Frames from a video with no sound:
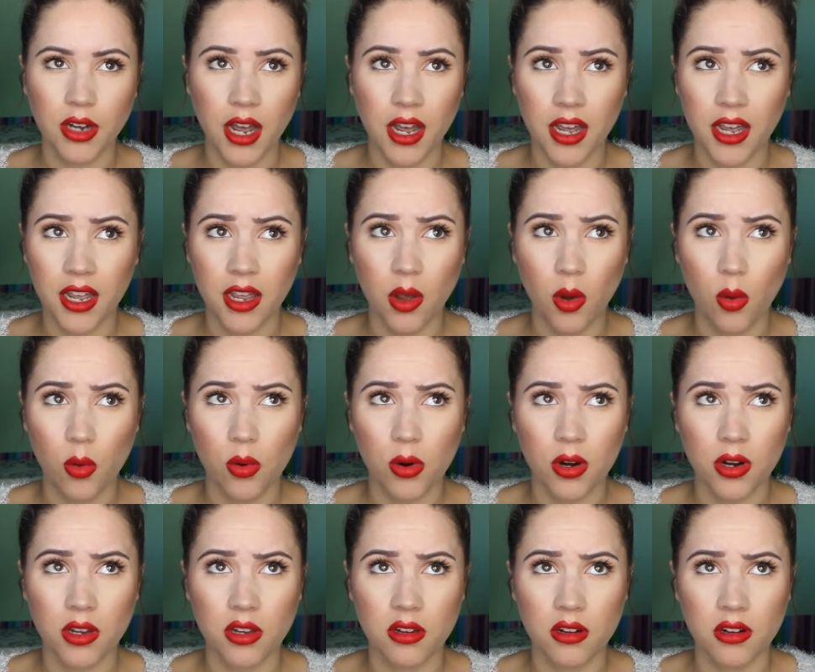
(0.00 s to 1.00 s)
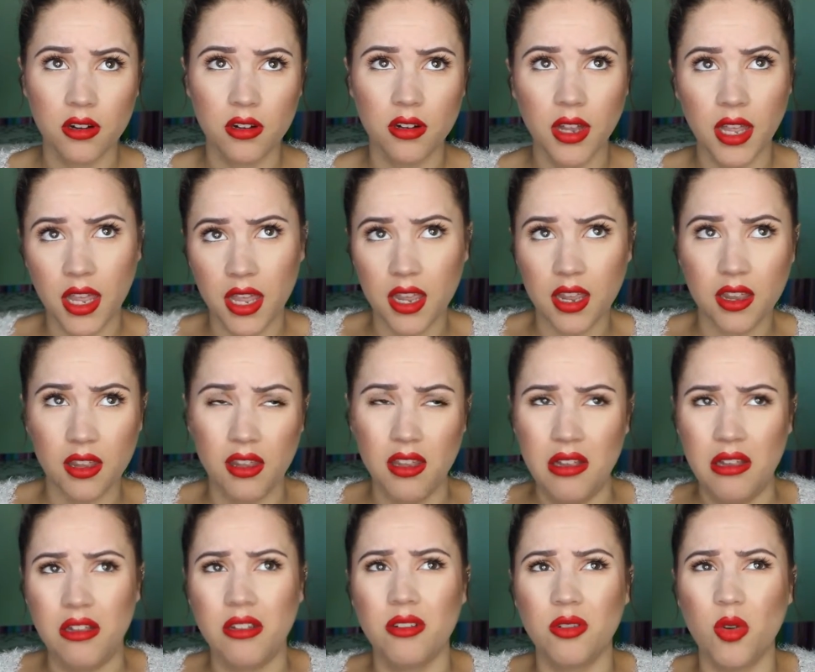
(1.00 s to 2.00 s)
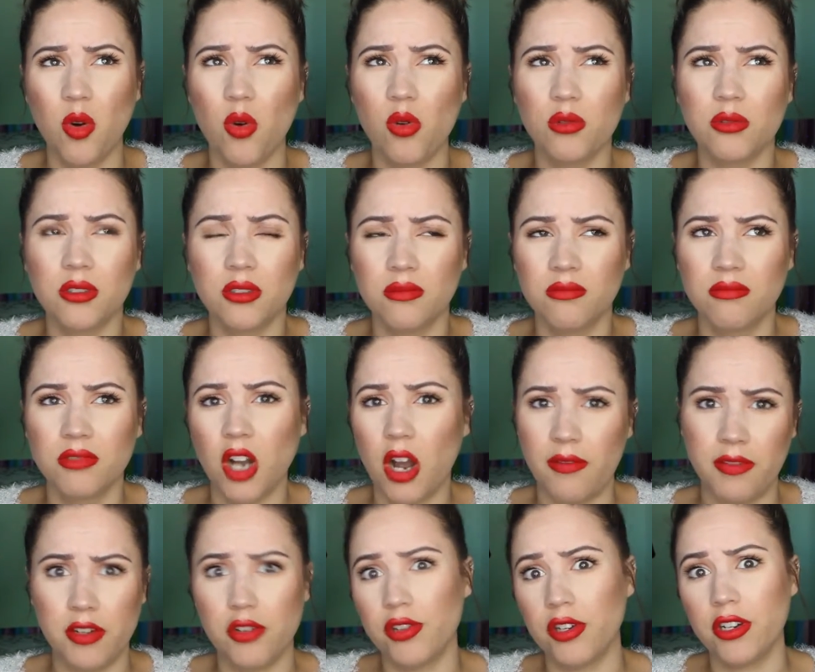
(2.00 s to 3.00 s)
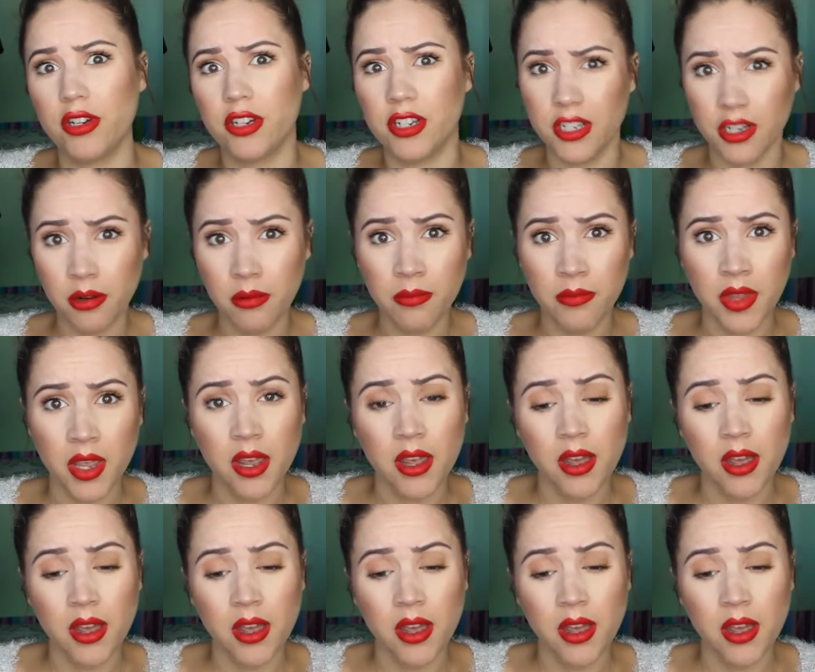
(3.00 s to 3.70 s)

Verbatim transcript: guy or you're a cold coffee drinker, you know?